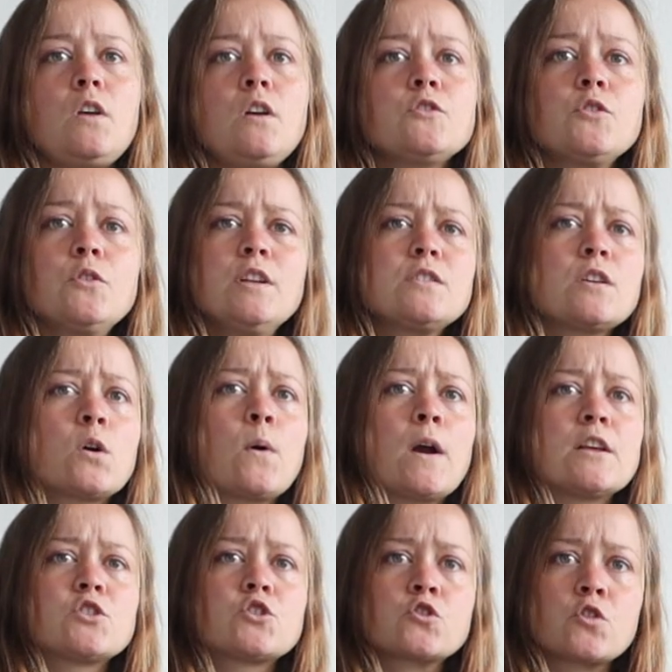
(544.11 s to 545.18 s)
So these are
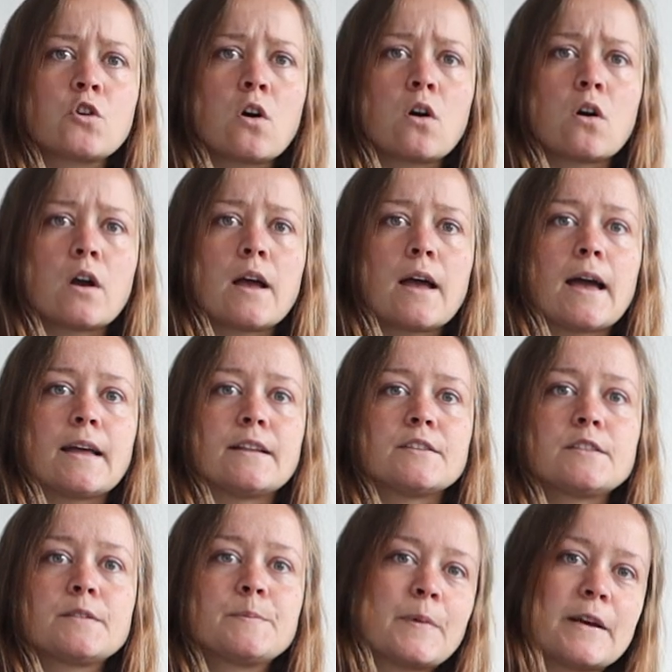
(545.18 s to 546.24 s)
quite strong and
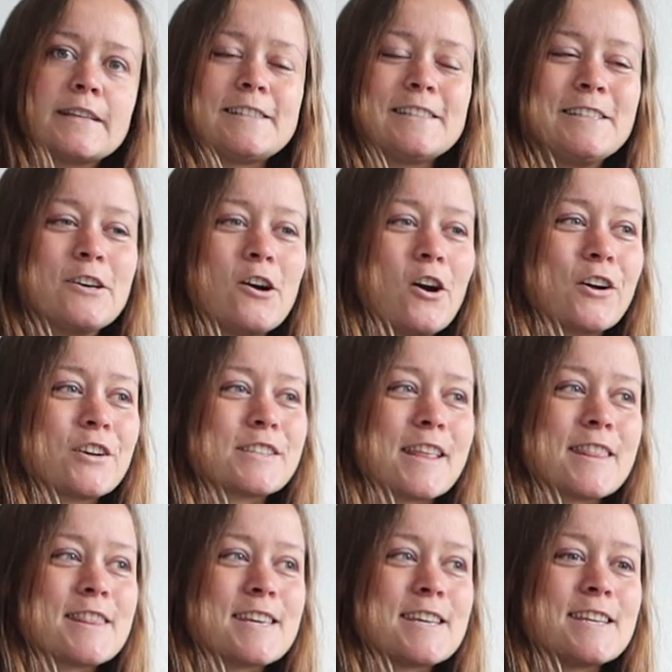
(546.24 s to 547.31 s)
spicy dogs,
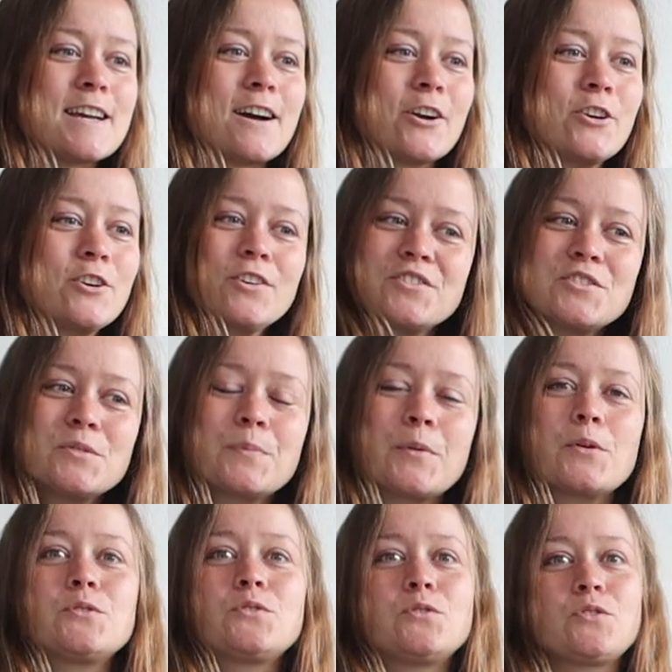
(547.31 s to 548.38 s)
and they are not
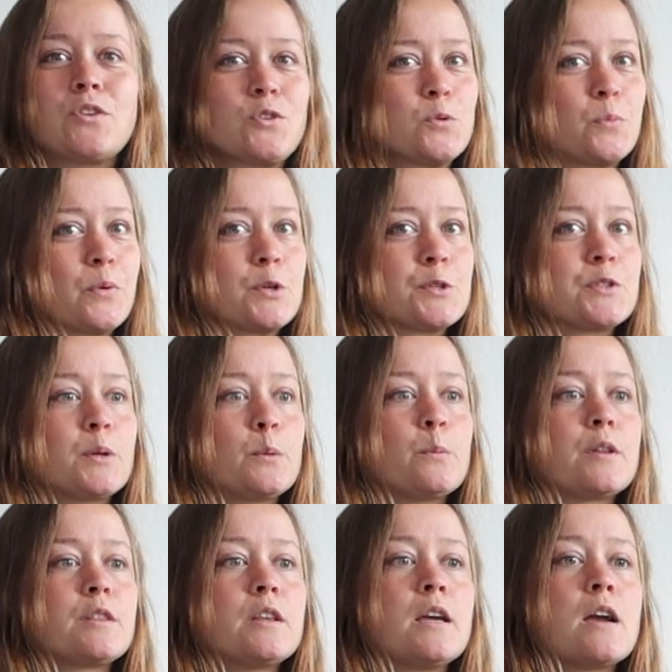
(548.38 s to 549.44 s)
supposed to touch a person,
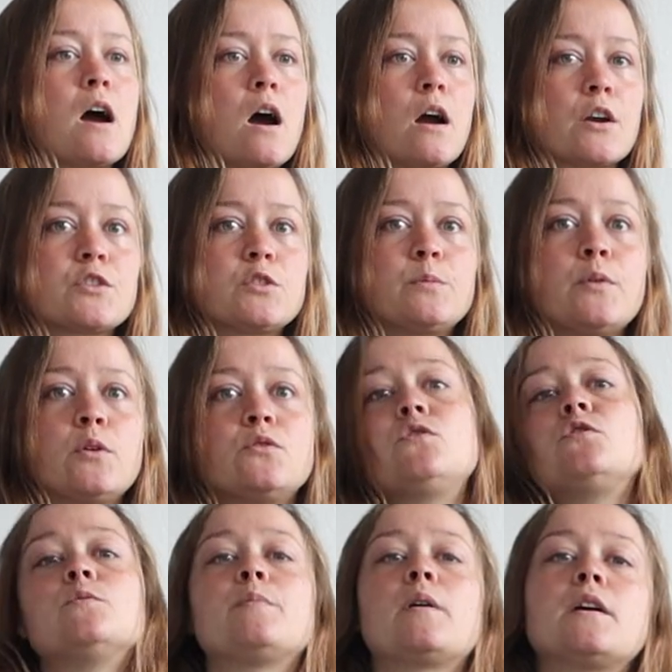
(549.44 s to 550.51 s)
but they are
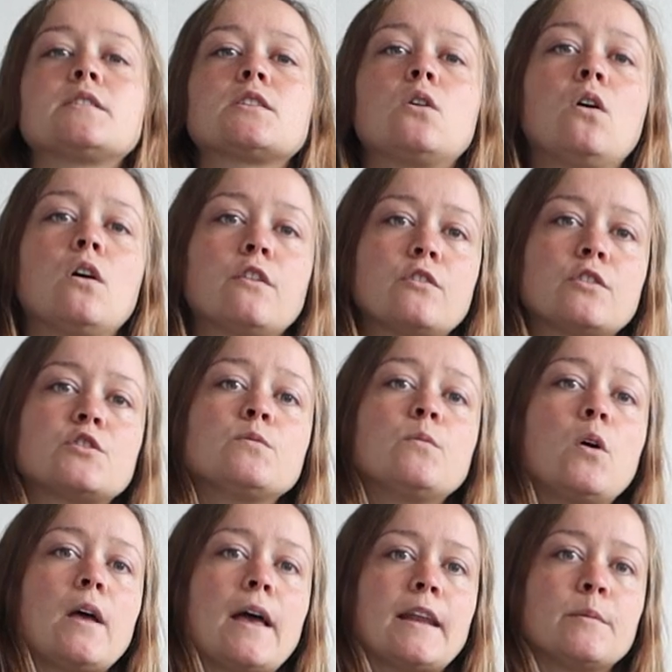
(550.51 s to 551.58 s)
supposed to bite other
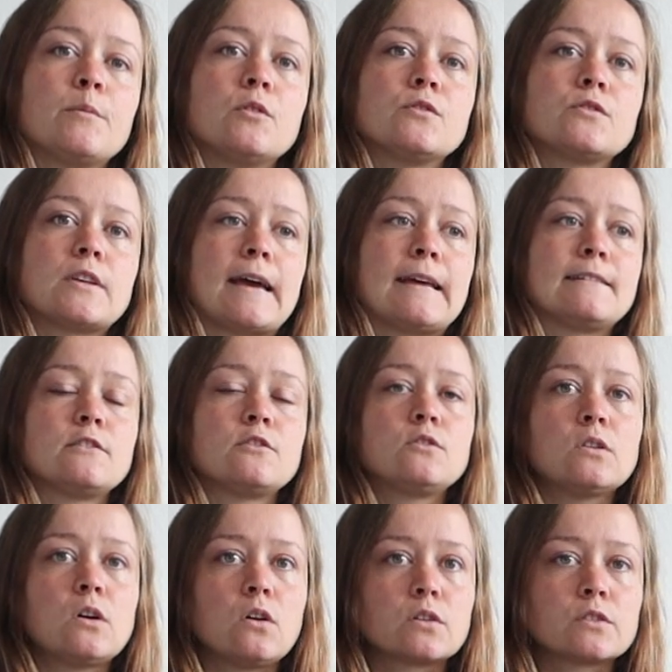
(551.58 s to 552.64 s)
small animals and
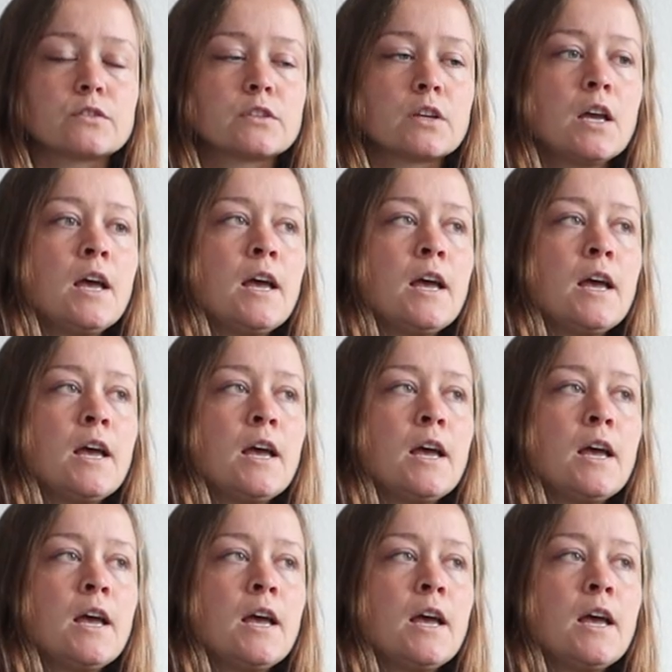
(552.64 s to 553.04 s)
dogs.